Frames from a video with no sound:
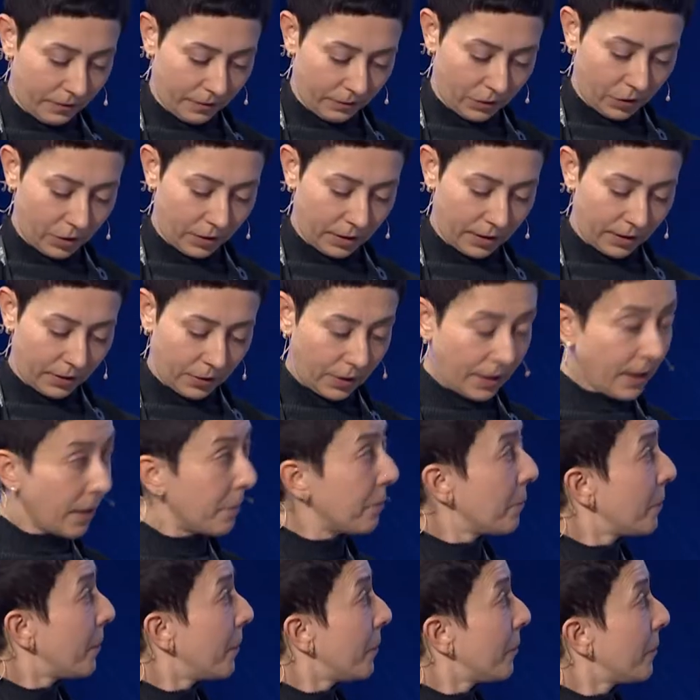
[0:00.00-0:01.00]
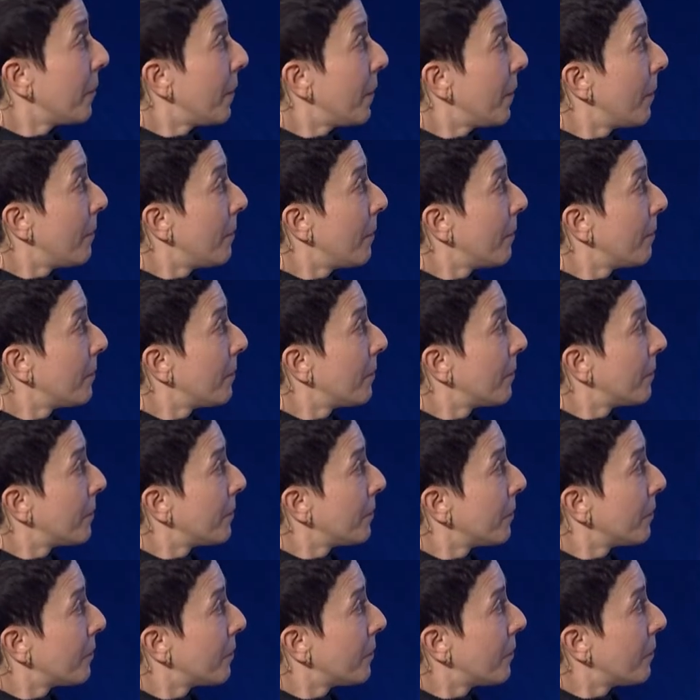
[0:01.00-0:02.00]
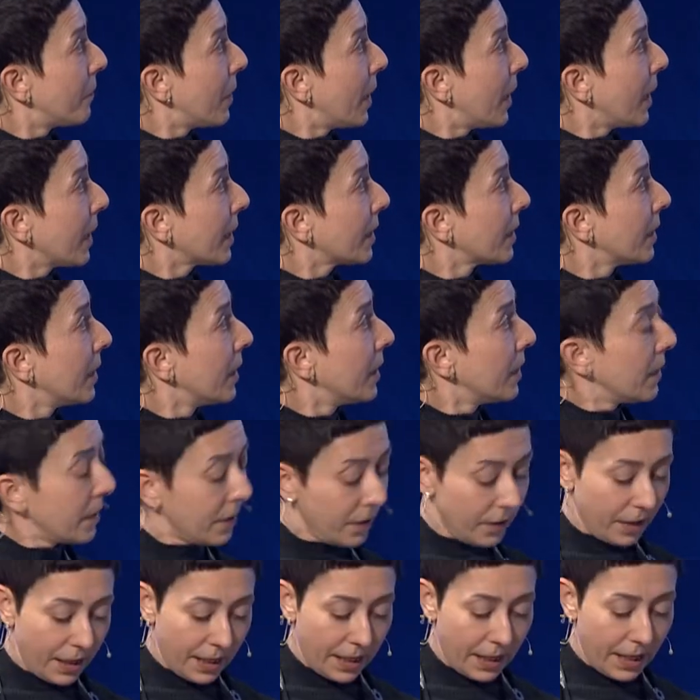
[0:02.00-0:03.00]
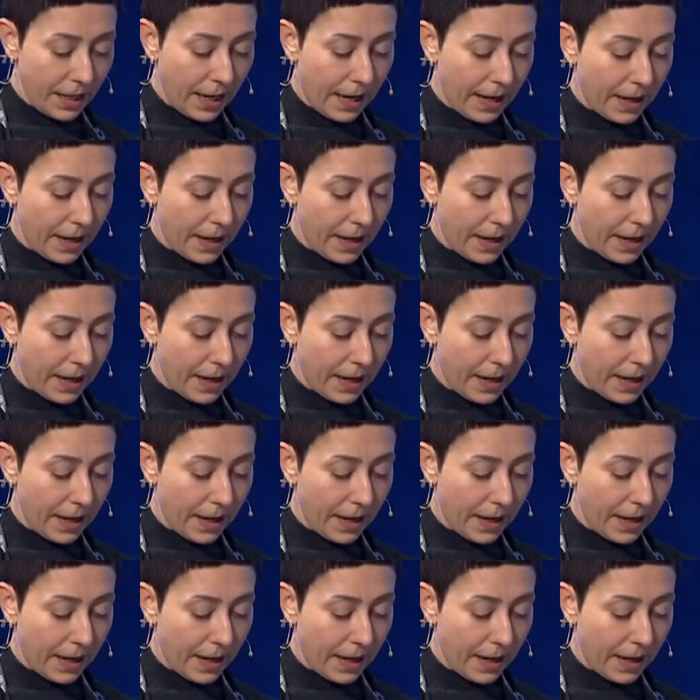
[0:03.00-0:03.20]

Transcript: Just to come back, the